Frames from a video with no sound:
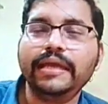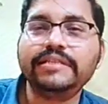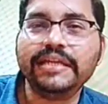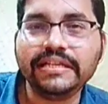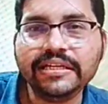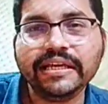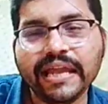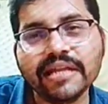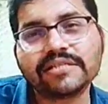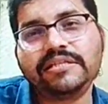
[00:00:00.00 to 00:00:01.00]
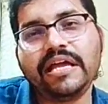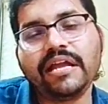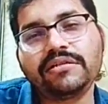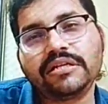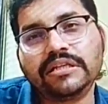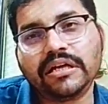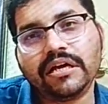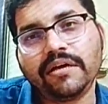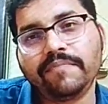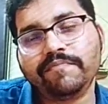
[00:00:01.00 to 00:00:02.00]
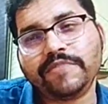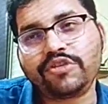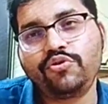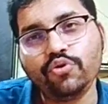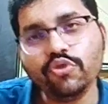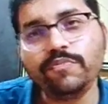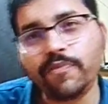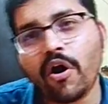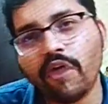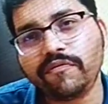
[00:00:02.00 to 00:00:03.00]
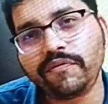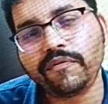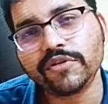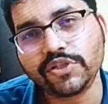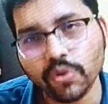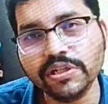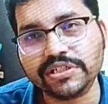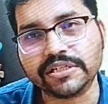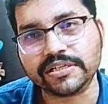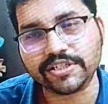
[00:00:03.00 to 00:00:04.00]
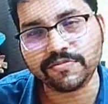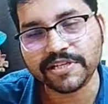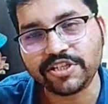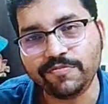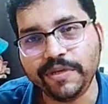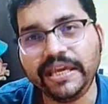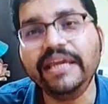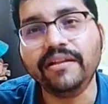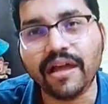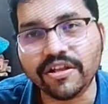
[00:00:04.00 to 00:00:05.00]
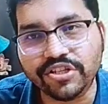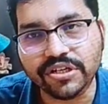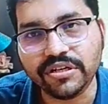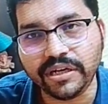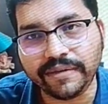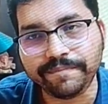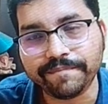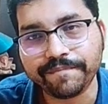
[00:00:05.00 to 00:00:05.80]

it indicates that the troop of soldiers must begin a journey